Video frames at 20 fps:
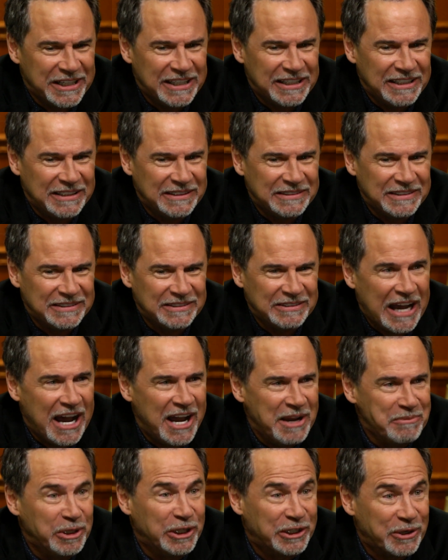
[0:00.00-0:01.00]
Uh,
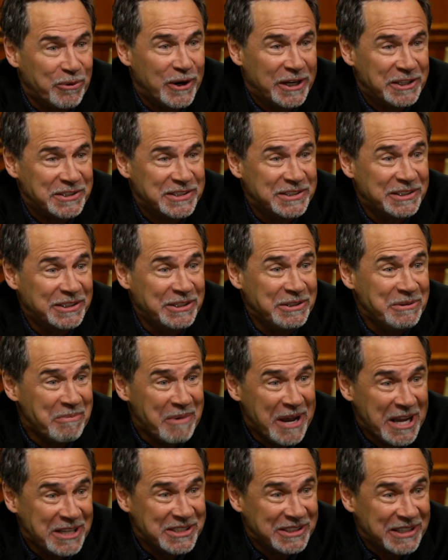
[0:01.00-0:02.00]
Heimlich once. Can you
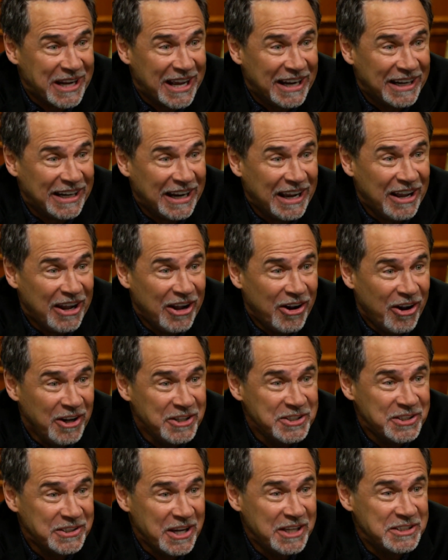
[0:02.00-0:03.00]
imagine that?
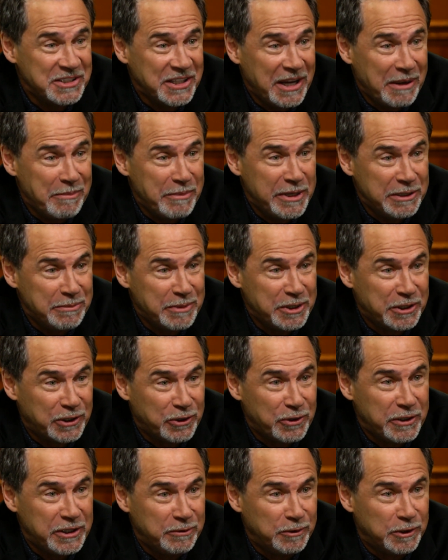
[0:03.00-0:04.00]
Honest to God, Jay, I meet him in a
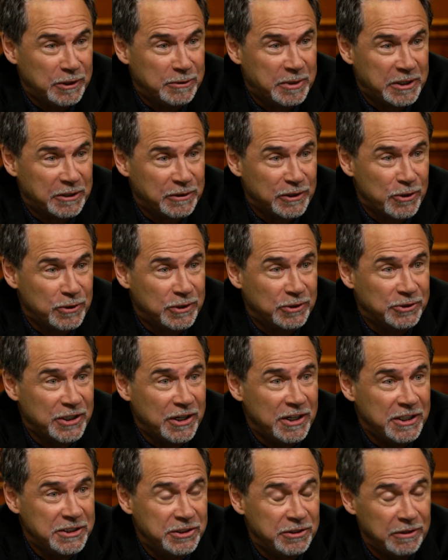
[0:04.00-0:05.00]
green room at a local
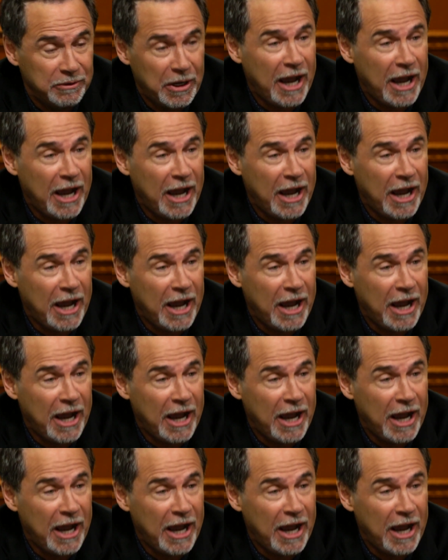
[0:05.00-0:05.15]
talk show.